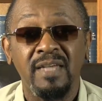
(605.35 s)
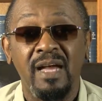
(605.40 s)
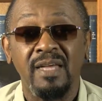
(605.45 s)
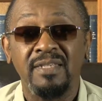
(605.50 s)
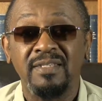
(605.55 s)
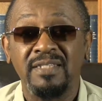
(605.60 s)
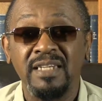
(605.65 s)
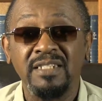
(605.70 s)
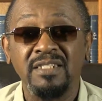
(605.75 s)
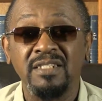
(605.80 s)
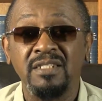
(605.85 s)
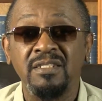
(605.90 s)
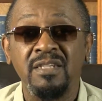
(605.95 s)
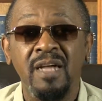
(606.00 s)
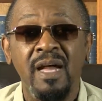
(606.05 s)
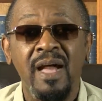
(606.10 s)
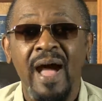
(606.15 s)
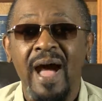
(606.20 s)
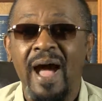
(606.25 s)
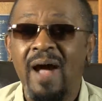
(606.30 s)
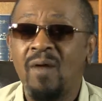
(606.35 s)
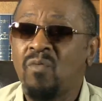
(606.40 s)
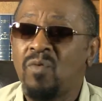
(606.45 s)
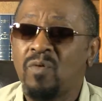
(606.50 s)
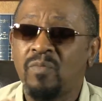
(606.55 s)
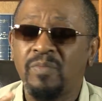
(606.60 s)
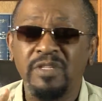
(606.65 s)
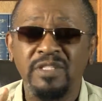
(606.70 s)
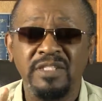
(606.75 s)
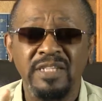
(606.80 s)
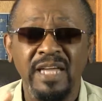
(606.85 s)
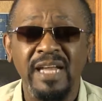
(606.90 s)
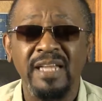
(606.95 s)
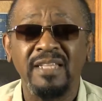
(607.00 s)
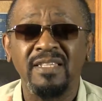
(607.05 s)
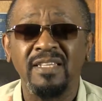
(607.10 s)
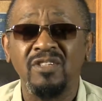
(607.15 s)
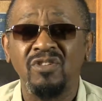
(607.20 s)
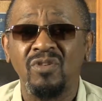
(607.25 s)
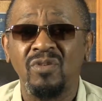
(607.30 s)
sessions, I will be
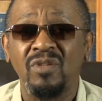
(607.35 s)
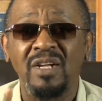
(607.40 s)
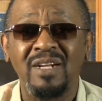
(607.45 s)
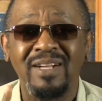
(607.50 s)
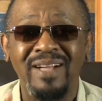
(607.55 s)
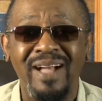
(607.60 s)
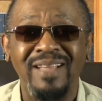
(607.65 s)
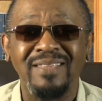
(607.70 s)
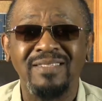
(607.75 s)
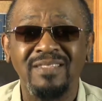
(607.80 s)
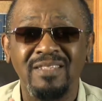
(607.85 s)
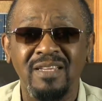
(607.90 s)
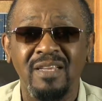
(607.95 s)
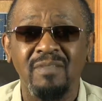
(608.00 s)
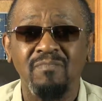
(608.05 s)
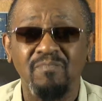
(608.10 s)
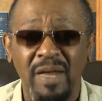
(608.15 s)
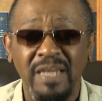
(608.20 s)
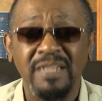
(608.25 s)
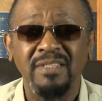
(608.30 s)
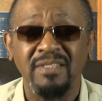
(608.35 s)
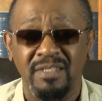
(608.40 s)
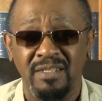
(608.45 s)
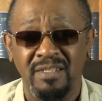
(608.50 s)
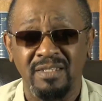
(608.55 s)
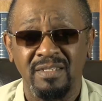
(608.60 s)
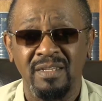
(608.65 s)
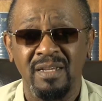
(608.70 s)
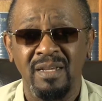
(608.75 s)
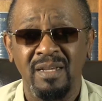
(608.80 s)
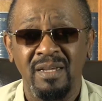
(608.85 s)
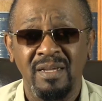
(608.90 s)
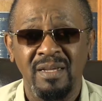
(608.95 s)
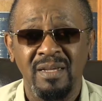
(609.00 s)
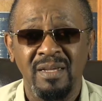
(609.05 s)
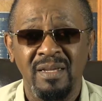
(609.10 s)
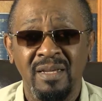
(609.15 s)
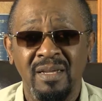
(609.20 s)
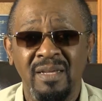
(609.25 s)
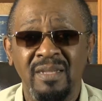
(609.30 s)
saying this on a constant basis.
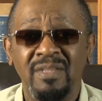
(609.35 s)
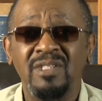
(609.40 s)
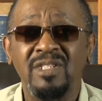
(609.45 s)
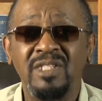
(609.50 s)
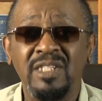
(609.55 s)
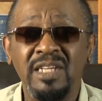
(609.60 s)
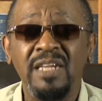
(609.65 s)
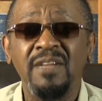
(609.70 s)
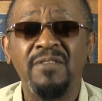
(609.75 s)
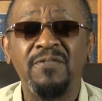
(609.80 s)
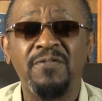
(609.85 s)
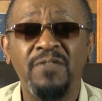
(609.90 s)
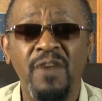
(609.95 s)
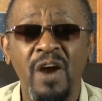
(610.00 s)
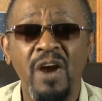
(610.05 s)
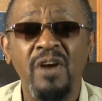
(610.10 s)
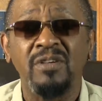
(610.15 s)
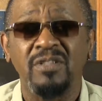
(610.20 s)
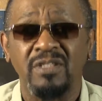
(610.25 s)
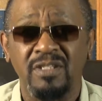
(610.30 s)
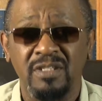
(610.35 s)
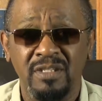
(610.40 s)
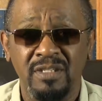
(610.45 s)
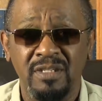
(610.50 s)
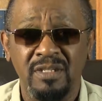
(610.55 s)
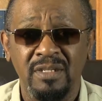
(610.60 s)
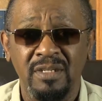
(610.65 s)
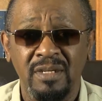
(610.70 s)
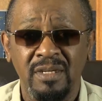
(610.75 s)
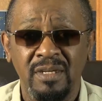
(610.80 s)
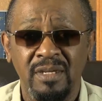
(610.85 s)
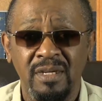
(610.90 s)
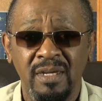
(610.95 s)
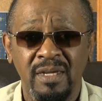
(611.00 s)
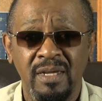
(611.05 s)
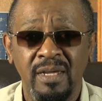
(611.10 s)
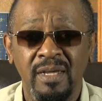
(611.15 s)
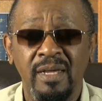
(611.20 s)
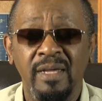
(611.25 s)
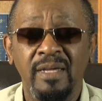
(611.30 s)
Seek first
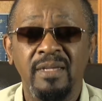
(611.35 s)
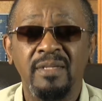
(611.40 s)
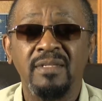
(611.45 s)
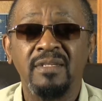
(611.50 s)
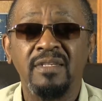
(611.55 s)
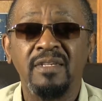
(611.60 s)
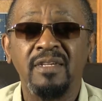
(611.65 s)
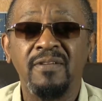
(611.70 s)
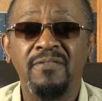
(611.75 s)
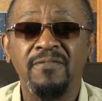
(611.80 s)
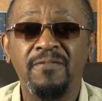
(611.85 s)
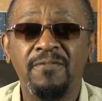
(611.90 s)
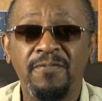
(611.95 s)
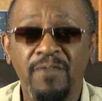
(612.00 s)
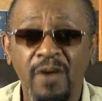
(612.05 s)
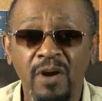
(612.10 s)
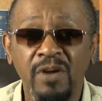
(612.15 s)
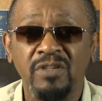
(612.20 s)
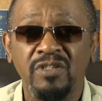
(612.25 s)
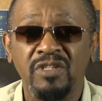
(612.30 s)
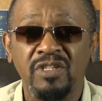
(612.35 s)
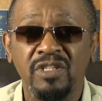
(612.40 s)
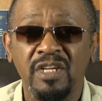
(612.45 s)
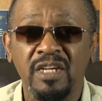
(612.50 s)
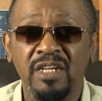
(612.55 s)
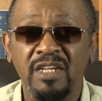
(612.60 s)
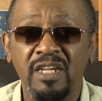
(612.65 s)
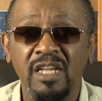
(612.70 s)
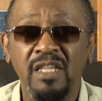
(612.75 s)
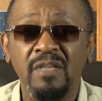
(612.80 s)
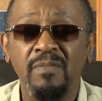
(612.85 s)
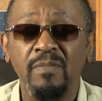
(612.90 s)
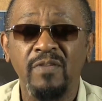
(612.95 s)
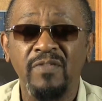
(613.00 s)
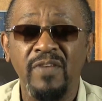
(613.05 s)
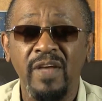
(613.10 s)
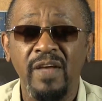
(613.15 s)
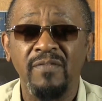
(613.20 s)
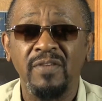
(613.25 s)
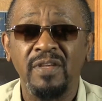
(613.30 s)
seek first the kingdom
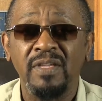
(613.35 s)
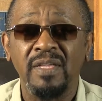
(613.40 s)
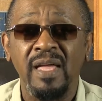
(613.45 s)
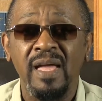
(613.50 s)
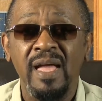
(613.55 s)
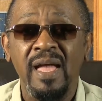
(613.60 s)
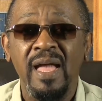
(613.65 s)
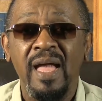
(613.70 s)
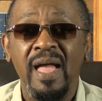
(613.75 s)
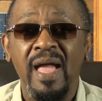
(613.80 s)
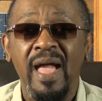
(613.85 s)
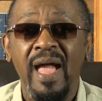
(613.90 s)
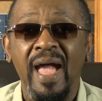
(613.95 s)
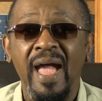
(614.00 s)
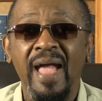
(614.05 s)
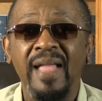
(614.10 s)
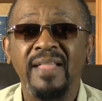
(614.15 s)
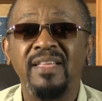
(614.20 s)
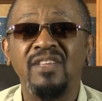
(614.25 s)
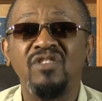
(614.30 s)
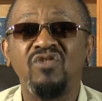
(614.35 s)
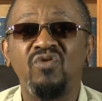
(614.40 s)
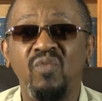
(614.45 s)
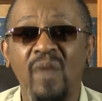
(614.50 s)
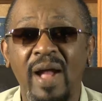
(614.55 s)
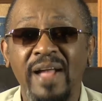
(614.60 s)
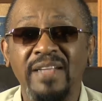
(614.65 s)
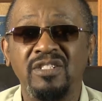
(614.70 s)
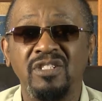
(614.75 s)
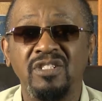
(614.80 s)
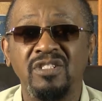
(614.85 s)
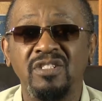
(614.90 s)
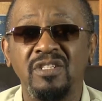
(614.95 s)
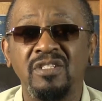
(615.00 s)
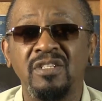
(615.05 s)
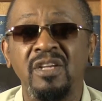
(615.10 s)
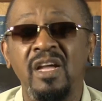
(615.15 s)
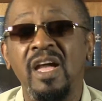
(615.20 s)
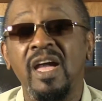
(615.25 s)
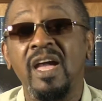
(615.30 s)
of heaven and his
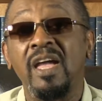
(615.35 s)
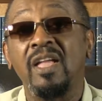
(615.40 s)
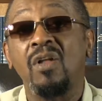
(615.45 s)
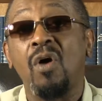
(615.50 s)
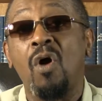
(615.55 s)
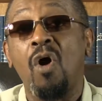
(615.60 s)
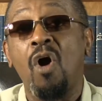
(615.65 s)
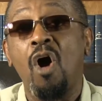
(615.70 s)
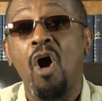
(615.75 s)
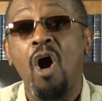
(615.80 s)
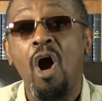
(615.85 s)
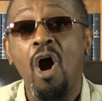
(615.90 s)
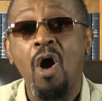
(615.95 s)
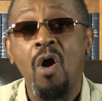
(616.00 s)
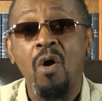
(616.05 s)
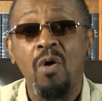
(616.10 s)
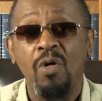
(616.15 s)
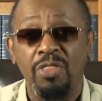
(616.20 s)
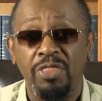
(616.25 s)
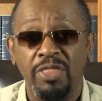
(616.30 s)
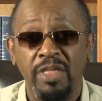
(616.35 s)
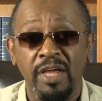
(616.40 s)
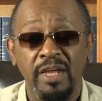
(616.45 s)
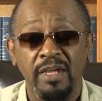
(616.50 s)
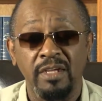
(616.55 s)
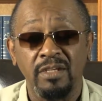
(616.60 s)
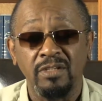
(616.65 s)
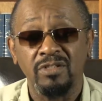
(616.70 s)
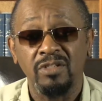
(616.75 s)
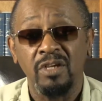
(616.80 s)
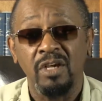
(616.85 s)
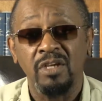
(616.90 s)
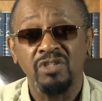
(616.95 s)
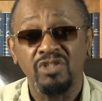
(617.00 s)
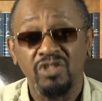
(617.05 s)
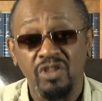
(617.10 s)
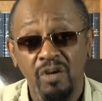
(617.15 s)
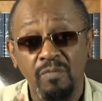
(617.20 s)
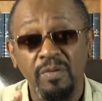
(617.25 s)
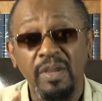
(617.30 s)
righteousness, and all things
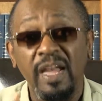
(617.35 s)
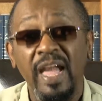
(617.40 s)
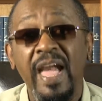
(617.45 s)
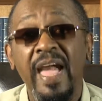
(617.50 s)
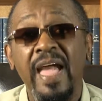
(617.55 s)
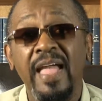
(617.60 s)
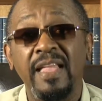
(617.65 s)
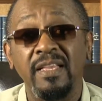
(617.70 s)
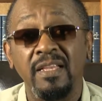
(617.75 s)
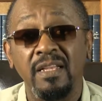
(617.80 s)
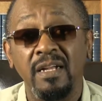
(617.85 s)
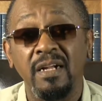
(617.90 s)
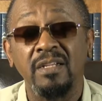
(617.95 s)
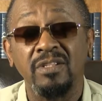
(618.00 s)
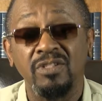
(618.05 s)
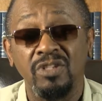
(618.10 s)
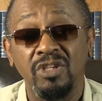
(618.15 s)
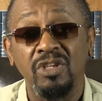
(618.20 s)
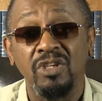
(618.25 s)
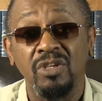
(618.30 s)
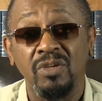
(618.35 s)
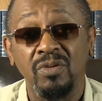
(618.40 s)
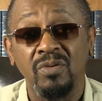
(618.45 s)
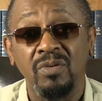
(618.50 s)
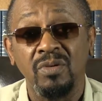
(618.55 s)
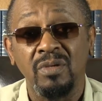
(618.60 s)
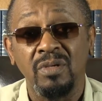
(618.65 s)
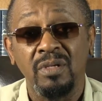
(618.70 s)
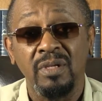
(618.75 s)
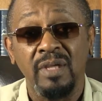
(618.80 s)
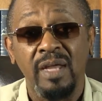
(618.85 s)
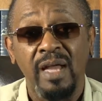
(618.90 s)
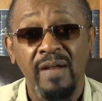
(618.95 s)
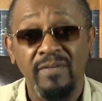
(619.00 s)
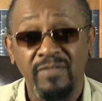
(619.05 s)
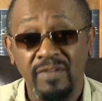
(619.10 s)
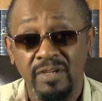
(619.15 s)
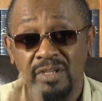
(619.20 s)
shall be added unto you. Have a